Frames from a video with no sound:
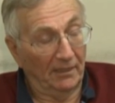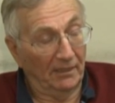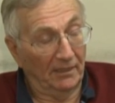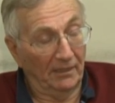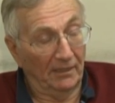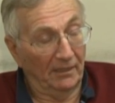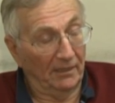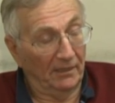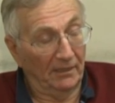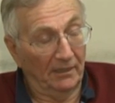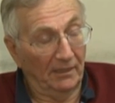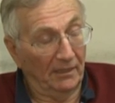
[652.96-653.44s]

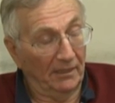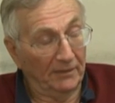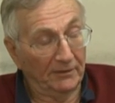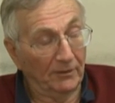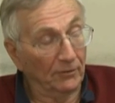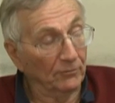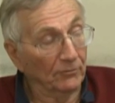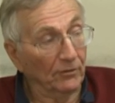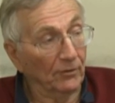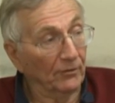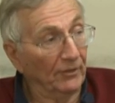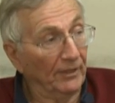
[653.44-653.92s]
I
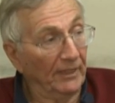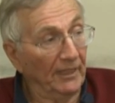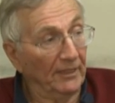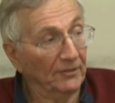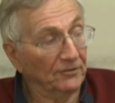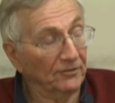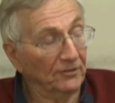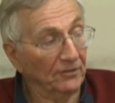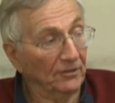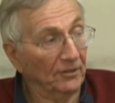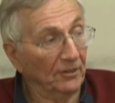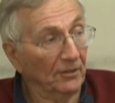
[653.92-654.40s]
don't know the
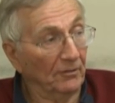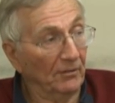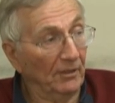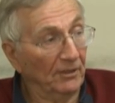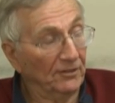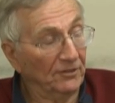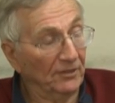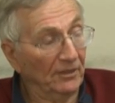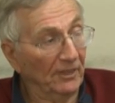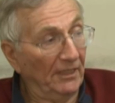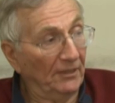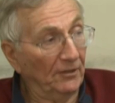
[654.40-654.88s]
answer to the
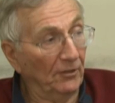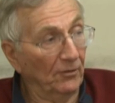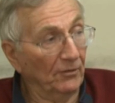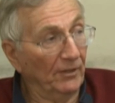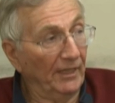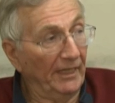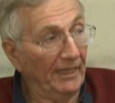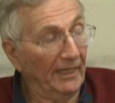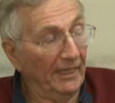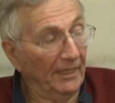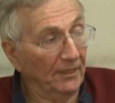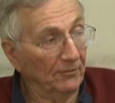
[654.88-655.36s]
question. I know
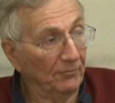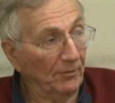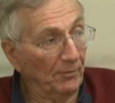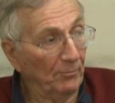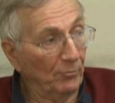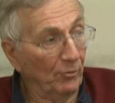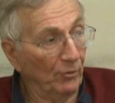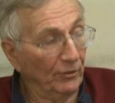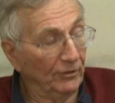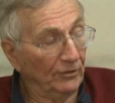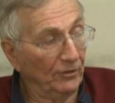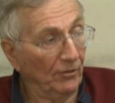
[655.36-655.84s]
they had a
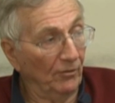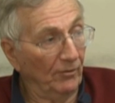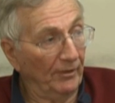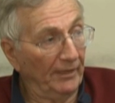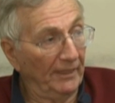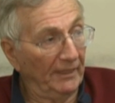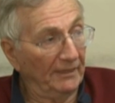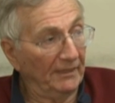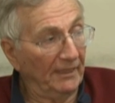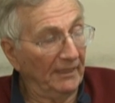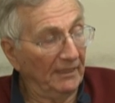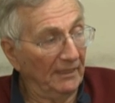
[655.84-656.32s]
report
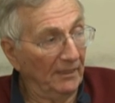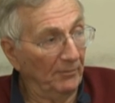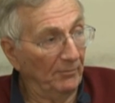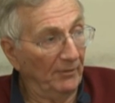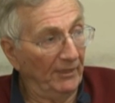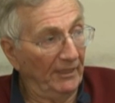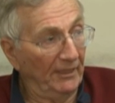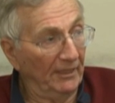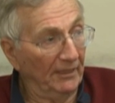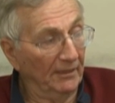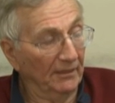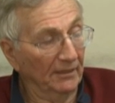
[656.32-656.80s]
going and they
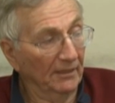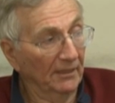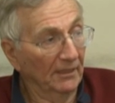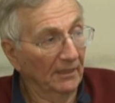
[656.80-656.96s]
limited it.